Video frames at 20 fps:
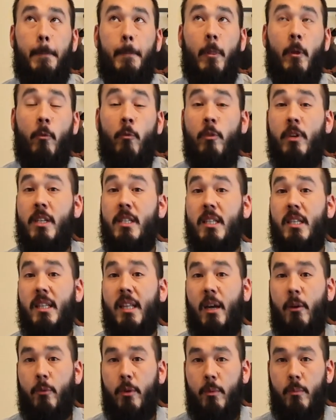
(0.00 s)
The reason
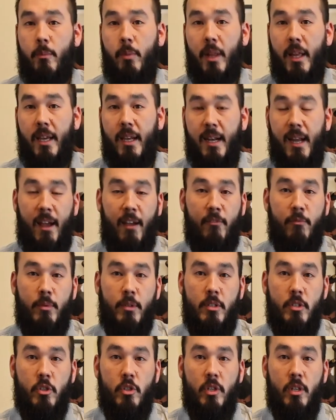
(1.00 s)
that we play in half
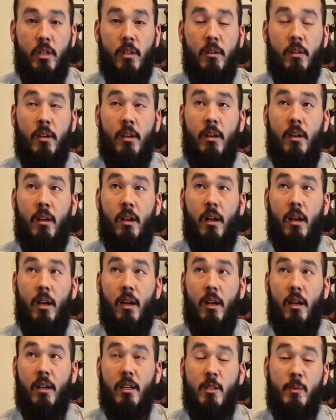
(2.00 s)
position
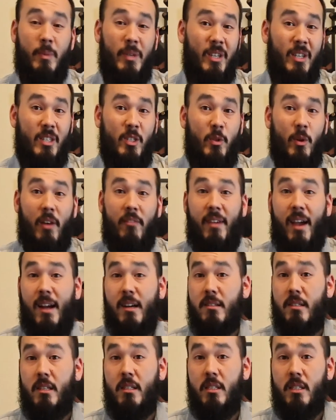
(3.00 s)
is because you have
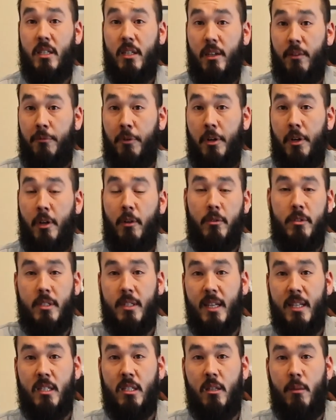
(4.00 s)
access to different notes.
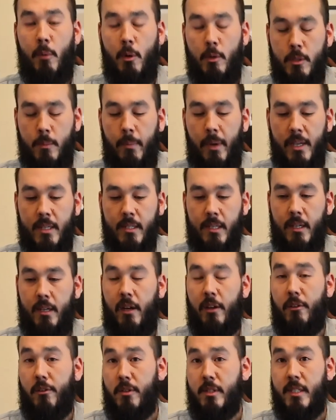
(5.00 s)
That's the most basic
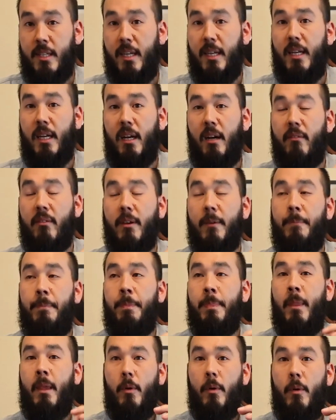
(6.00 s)
understanding of it.
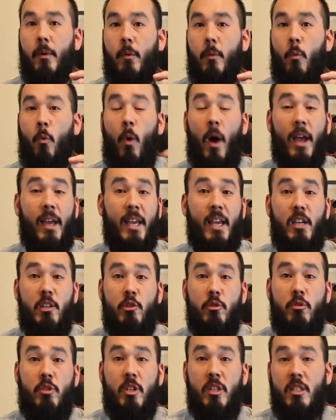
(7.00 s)
Why can't
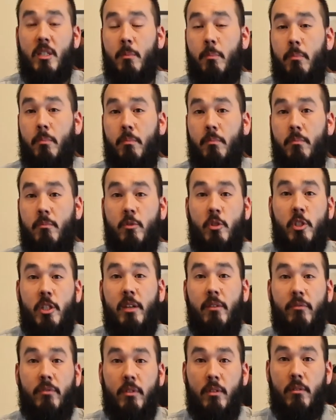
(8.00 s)
you just
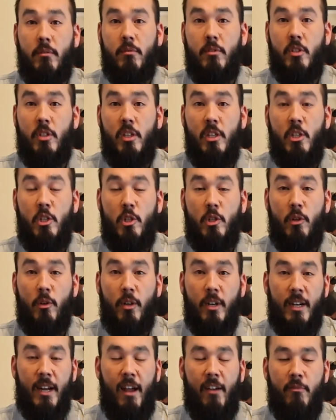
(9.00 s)
shift to each
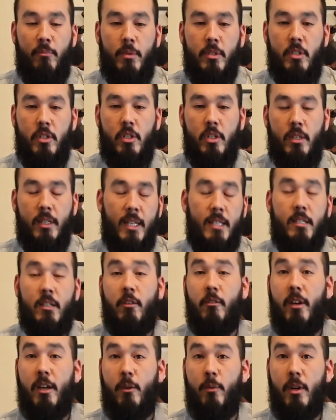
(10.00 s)
note in half position? That's a
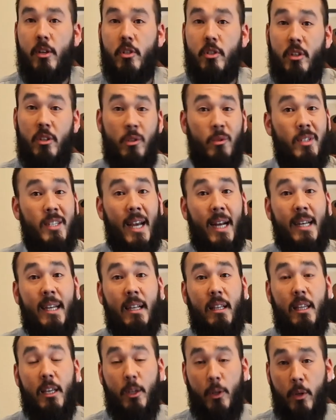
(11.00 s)
great question. You
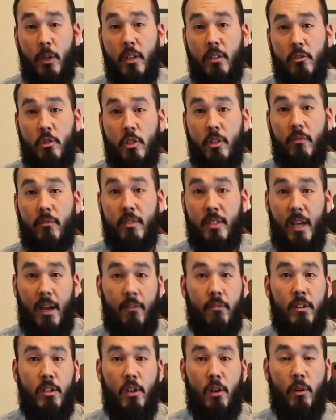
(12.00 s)
technically could shift to
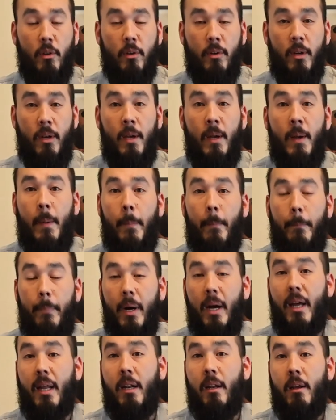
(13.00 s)
every note,
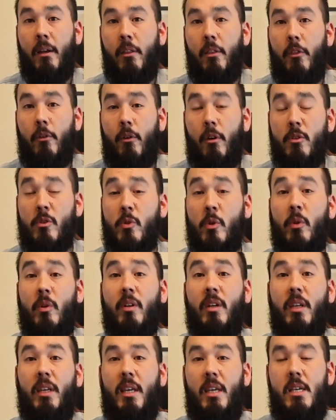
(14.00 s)
but there are
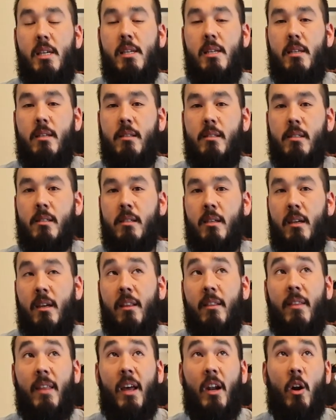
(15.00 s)
certain keys
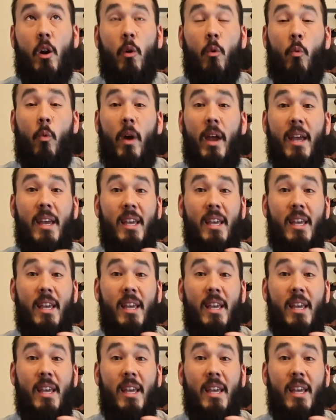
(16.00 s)
that are way